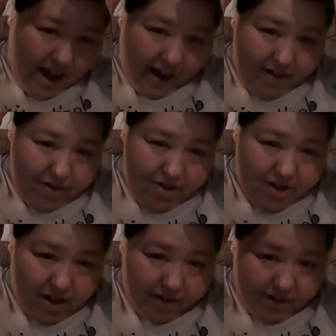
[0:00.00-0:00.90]
I
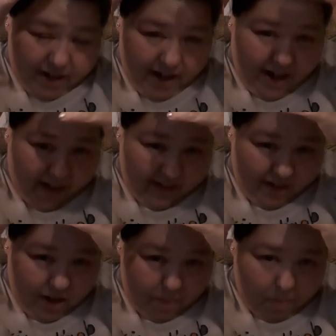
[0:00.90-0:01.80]
noticed the other day, I
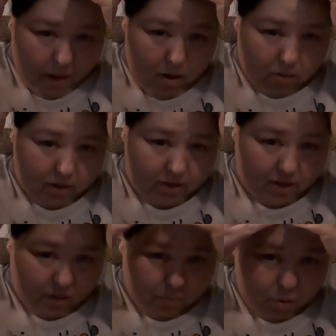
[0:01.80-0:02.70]
think I'm bald in
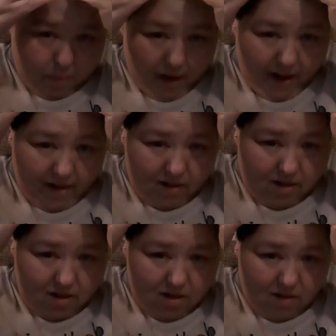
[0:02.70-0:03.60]
some
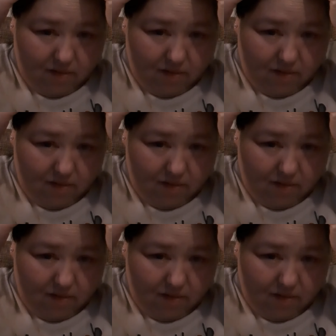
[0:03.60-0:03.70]
spots.